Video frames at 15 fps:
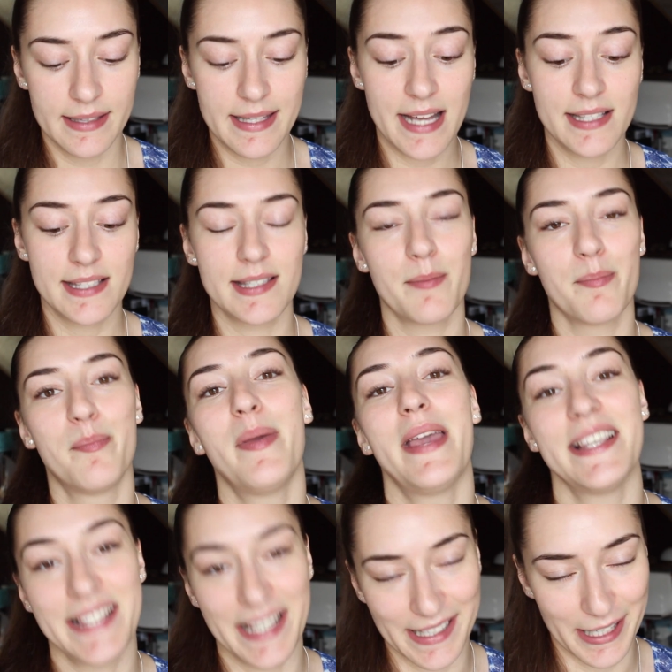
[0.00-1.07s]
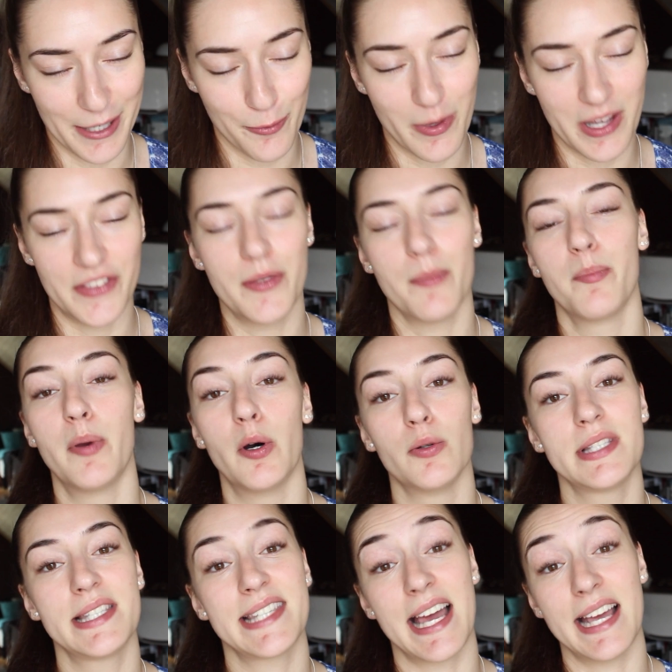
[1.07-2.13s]
That's basically what
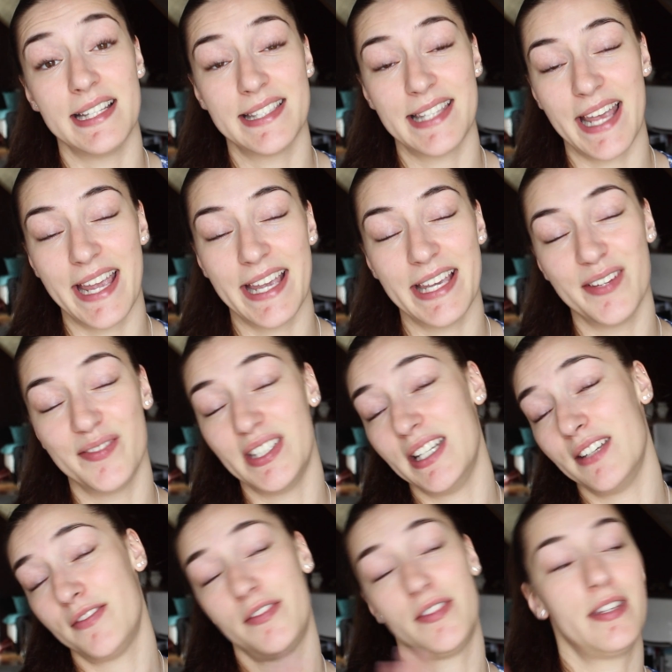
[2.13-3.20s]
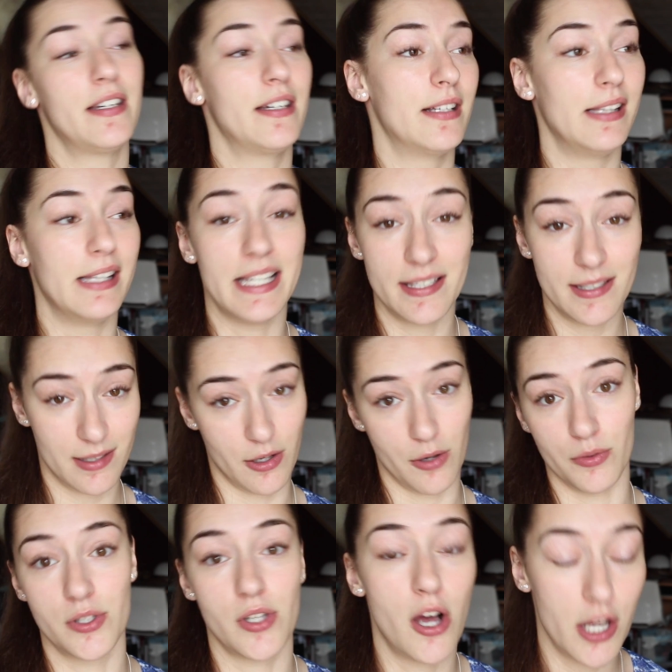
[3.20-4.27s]
both sides say, even if the list
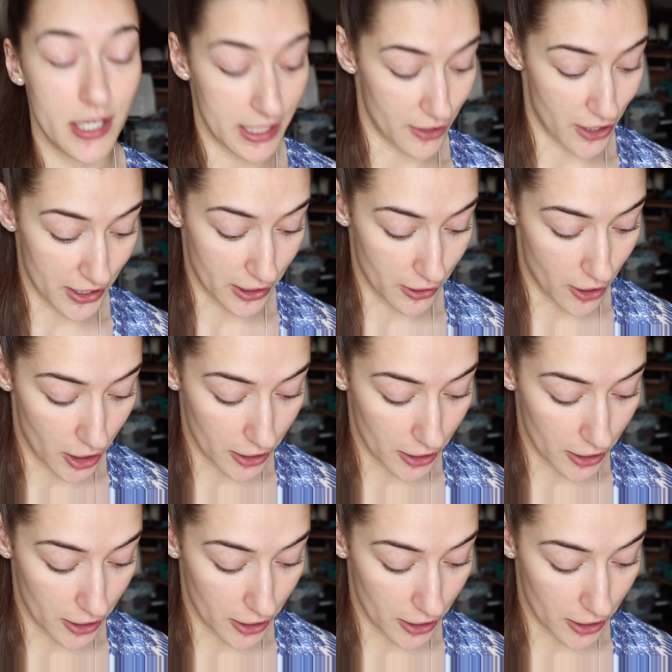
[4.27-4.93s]
goes on and on and